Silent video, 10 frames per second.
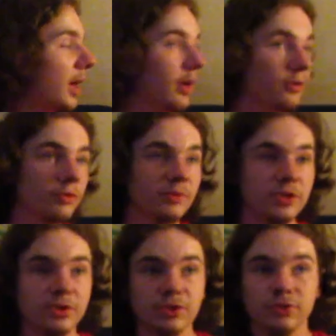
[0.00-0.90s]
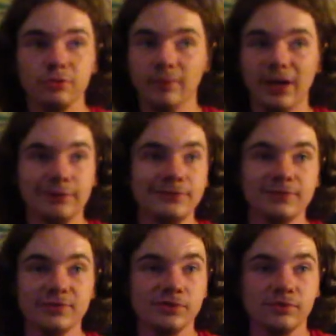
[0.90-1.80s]
I normally just do
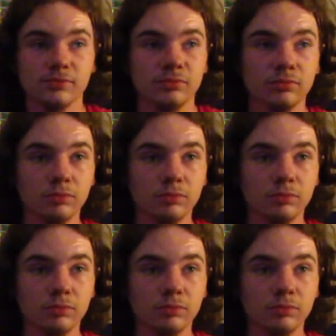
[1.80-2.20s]
mountains and